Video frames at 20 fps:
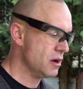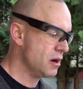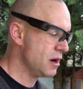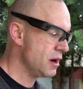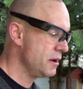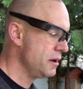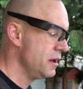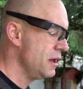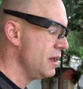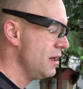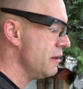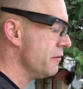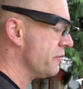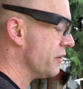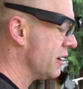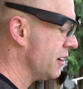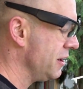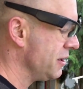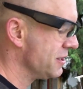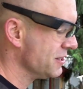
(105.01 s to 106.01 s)
on,
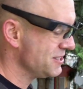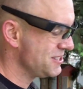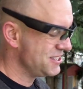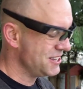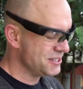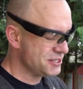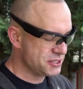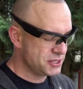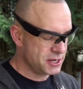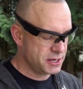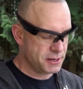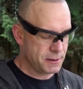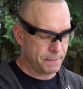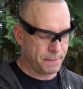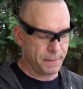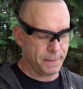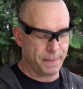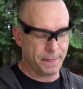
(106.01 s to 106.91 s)
fairly consistent,